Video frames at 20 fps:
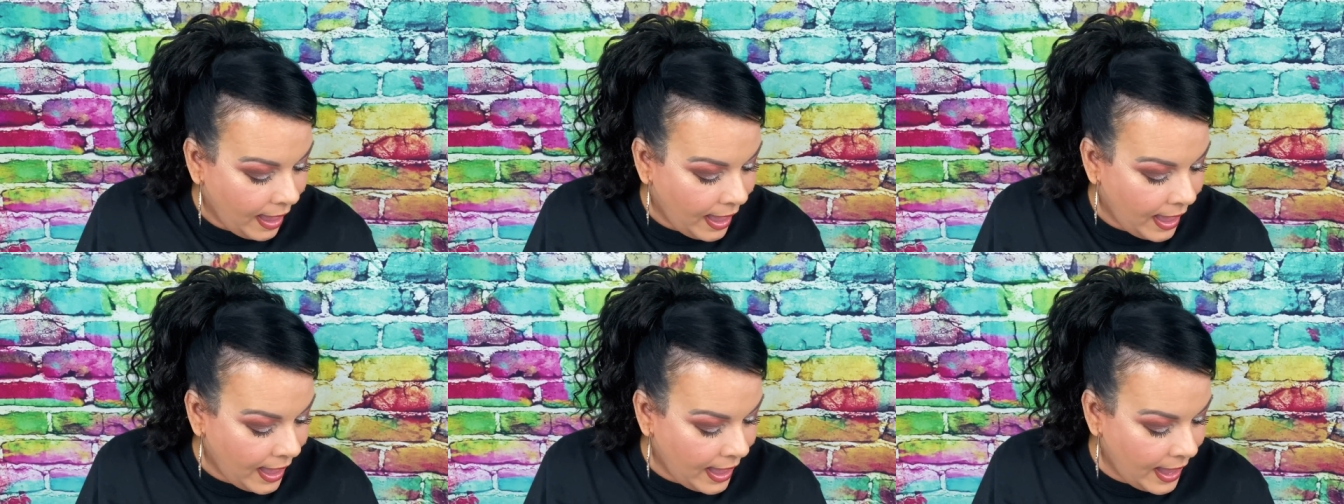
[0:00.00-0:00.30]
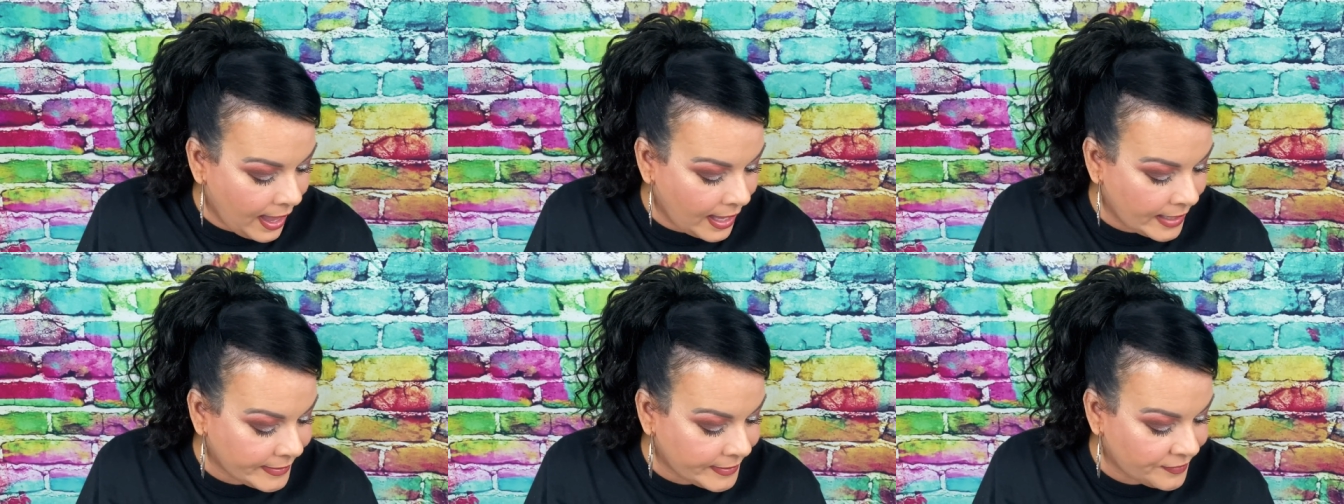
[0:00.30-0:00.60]

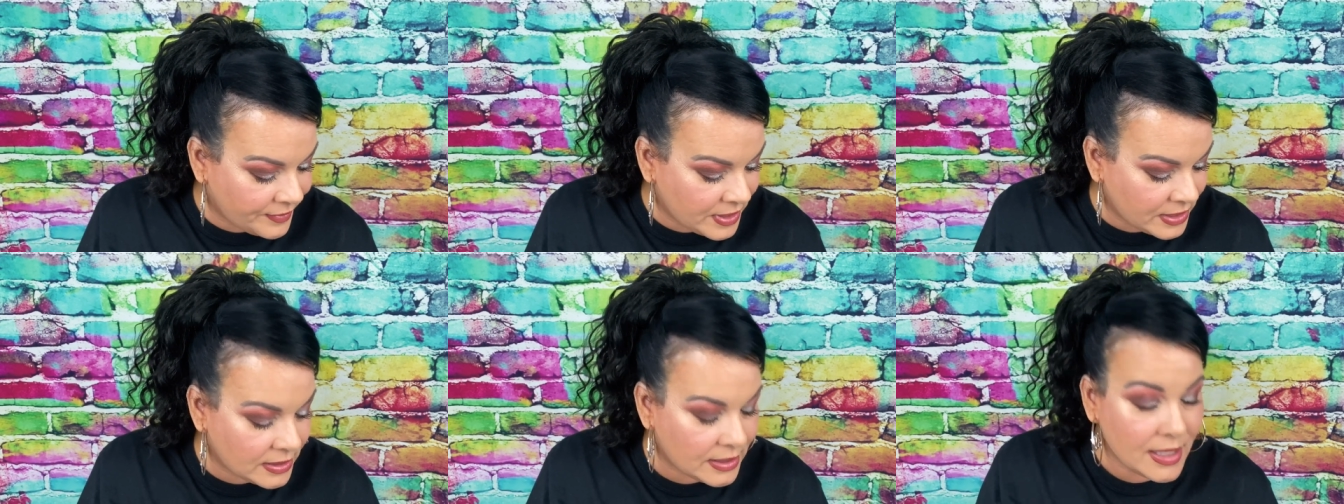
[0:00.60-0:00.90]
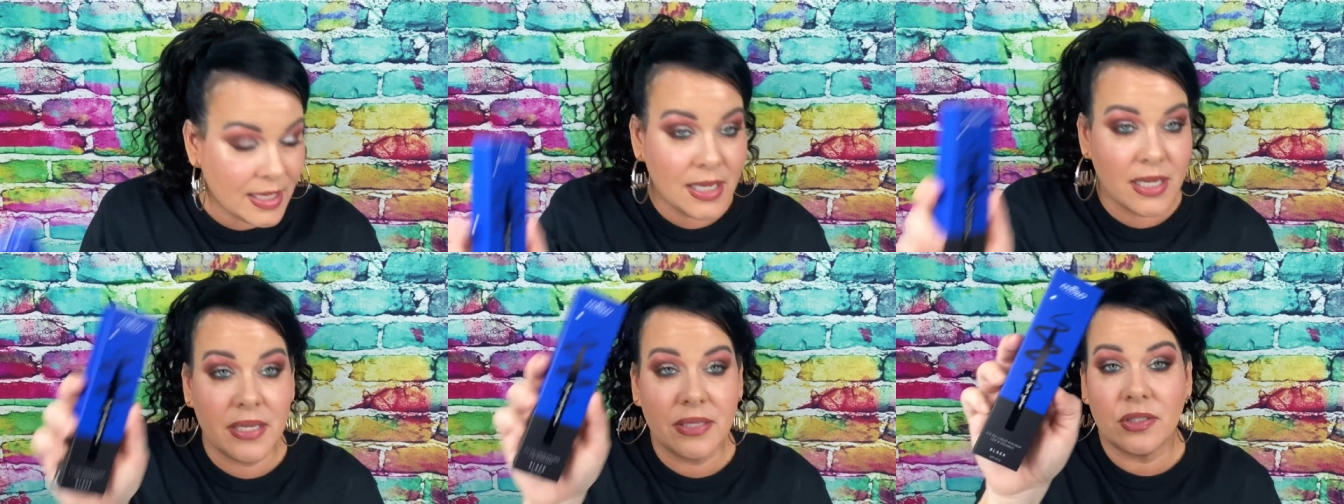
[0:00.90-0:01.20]
and this
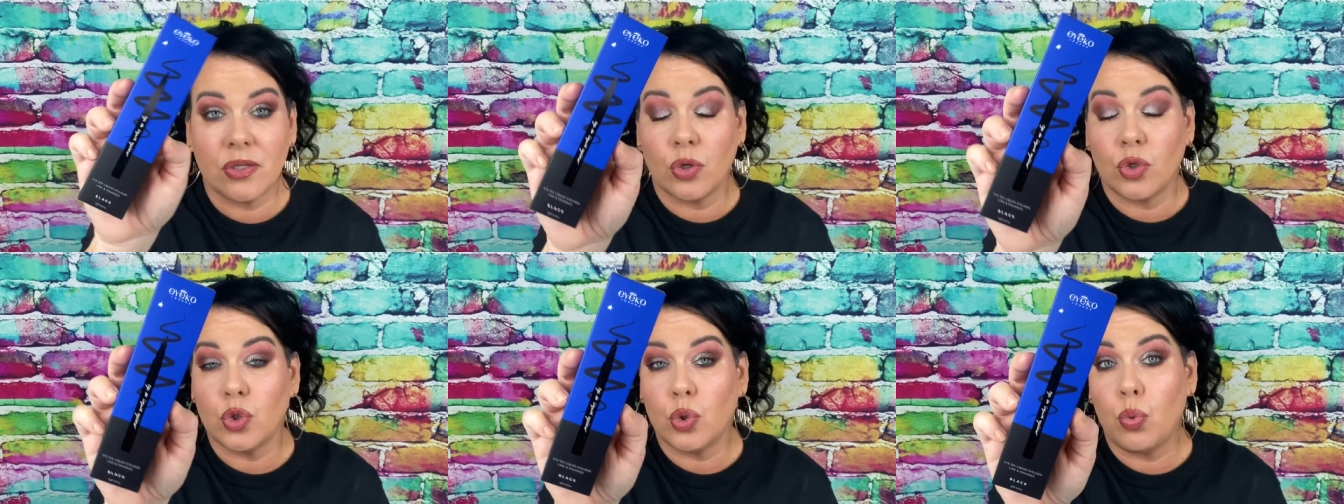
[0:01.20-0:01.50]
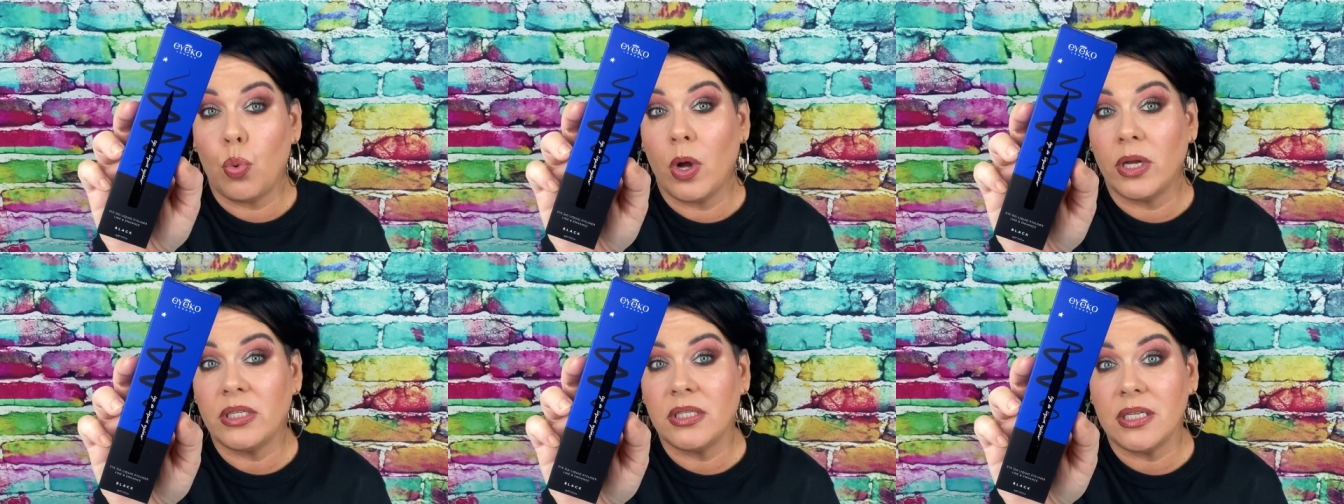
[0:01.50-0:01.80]
is
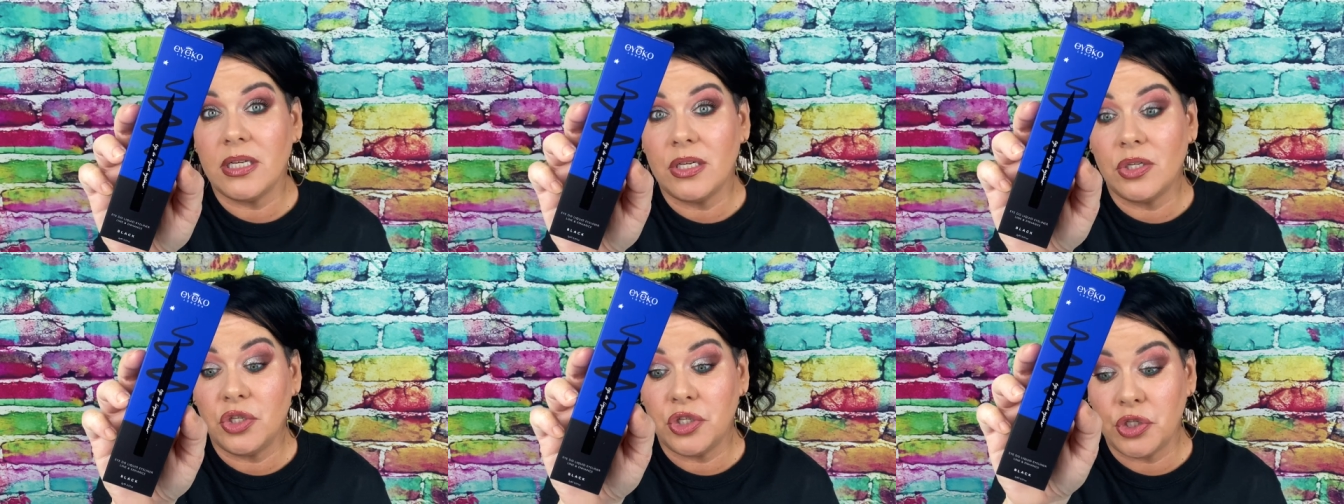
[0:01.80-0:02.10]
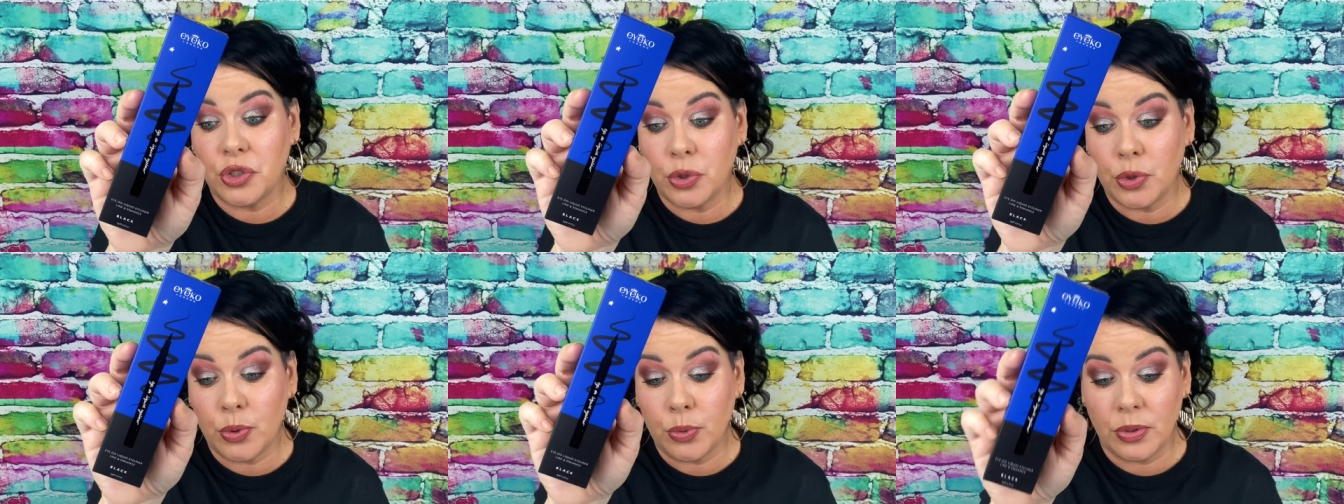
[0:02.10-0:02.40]

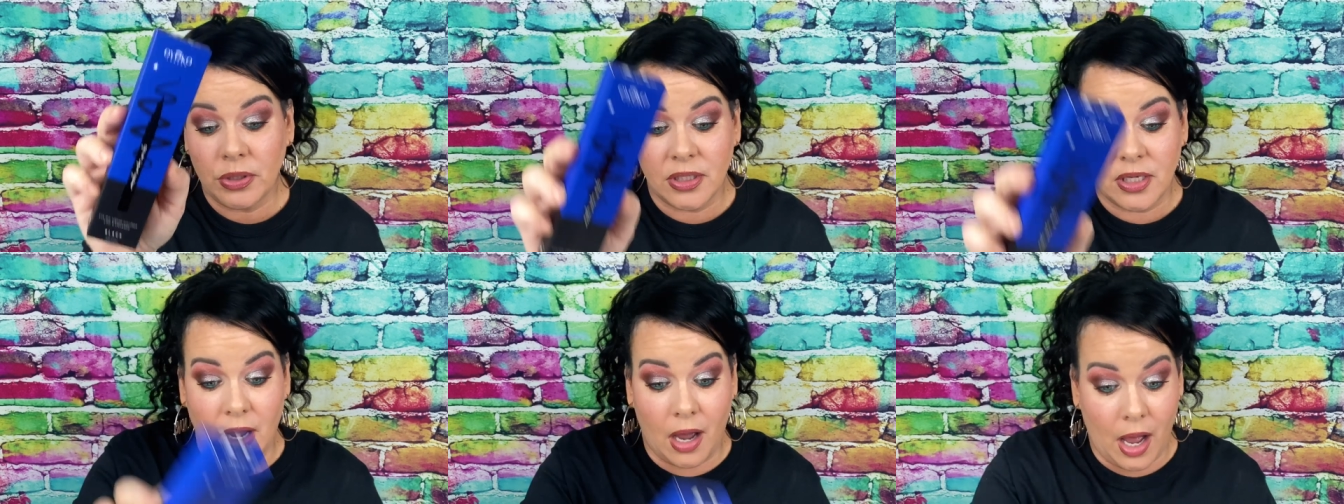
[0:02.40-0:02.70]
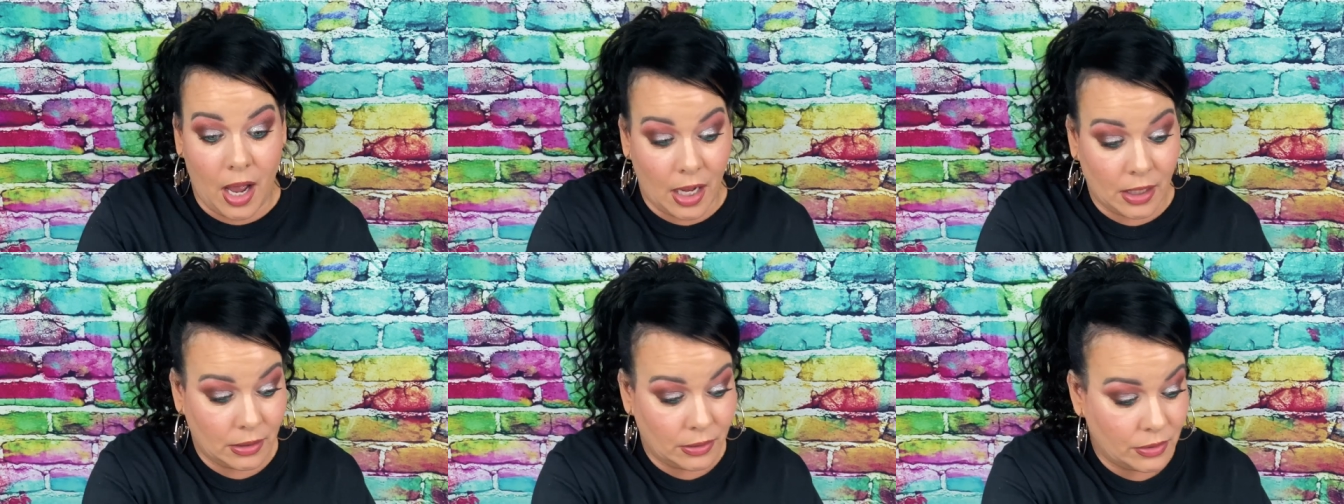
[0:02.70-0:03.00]
$22.
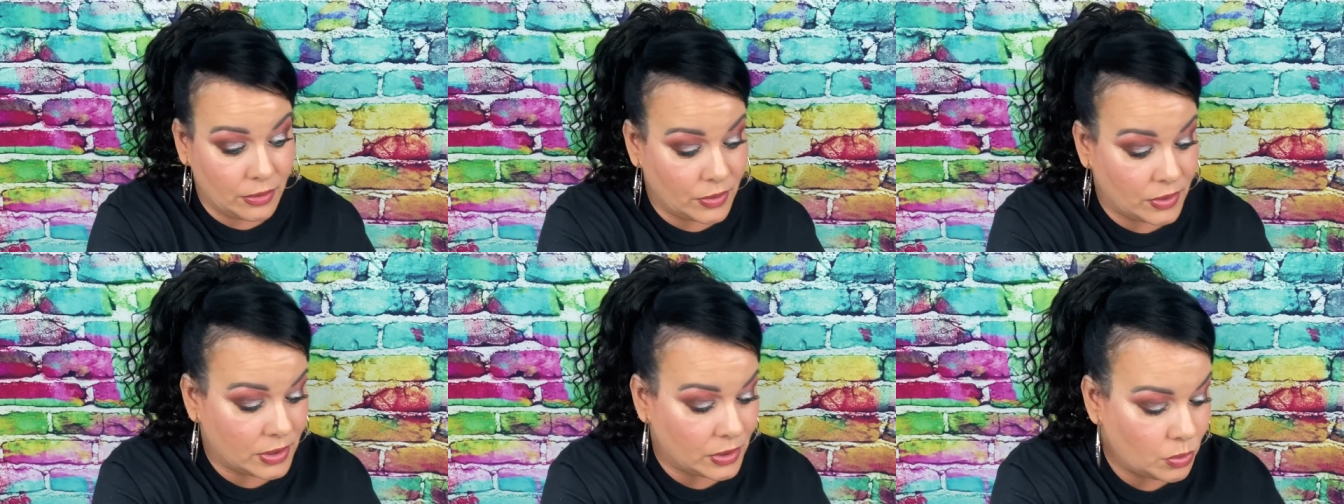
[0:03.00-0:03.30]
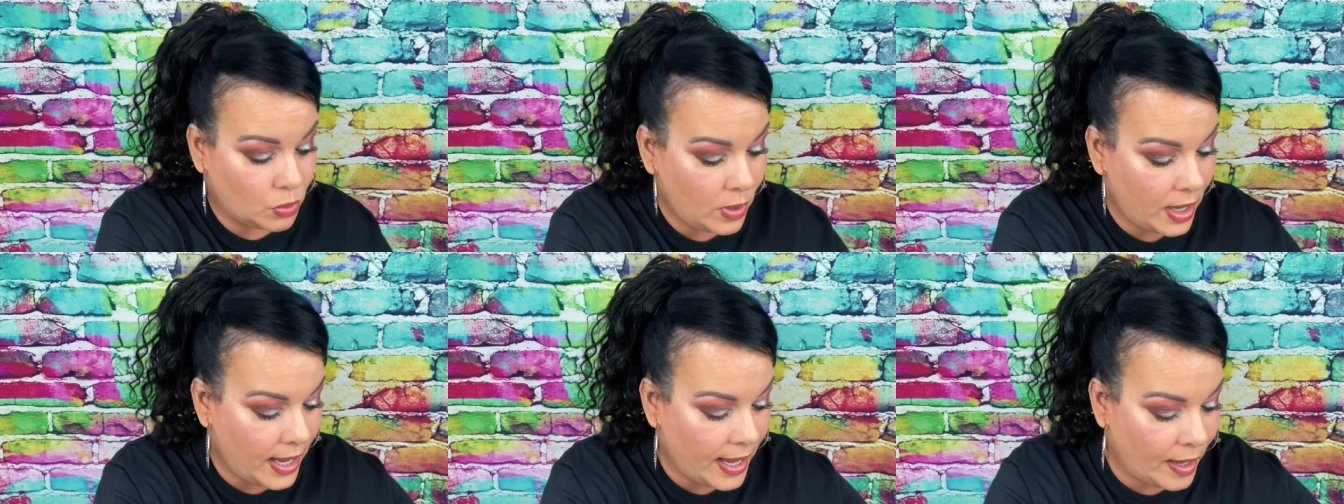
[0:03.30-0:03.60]

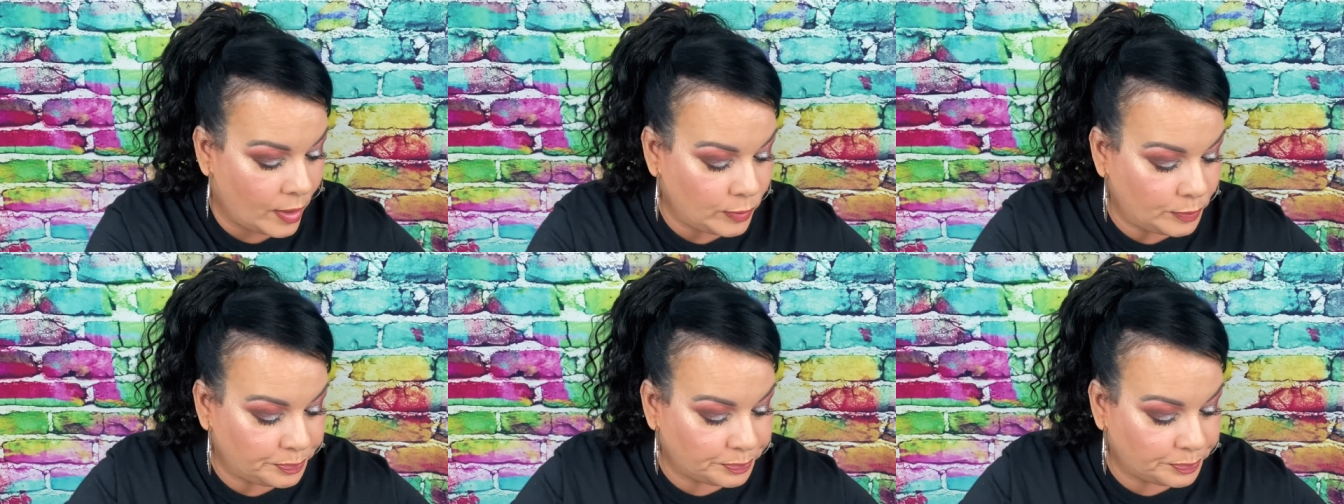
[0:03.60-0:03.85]
Wow.